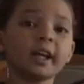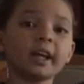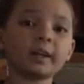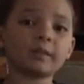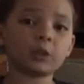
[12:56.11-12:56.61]

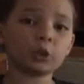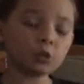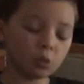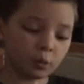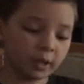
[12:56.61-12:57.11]
If
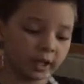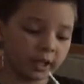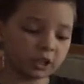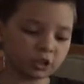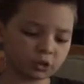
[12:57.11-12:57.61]
you
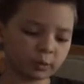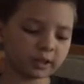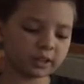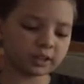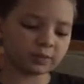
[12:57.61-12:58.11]

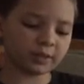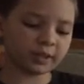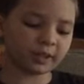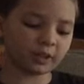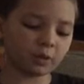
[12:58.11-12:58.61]
enjoyed this
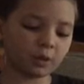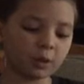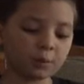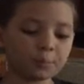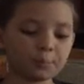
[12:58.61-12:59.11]
video,
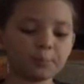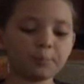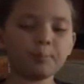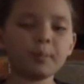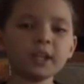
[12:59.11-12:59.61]

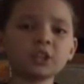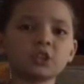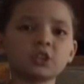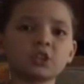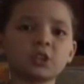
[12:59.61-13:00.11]
make
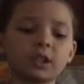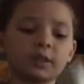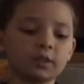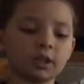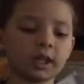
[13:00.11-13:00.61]
sure to
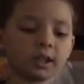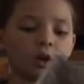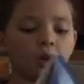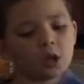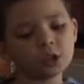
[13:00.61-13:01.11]
leave a like.
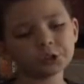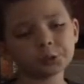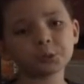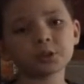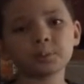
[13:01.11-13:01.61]
Also
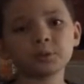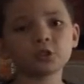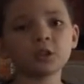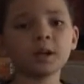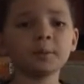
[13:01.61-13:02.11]

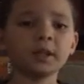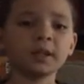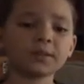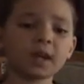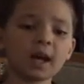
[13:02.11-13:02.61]
subscribe
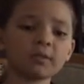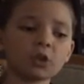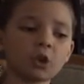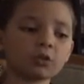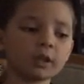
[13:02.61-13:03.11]
if you haven't
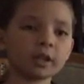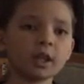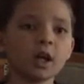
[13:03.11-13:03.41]
already.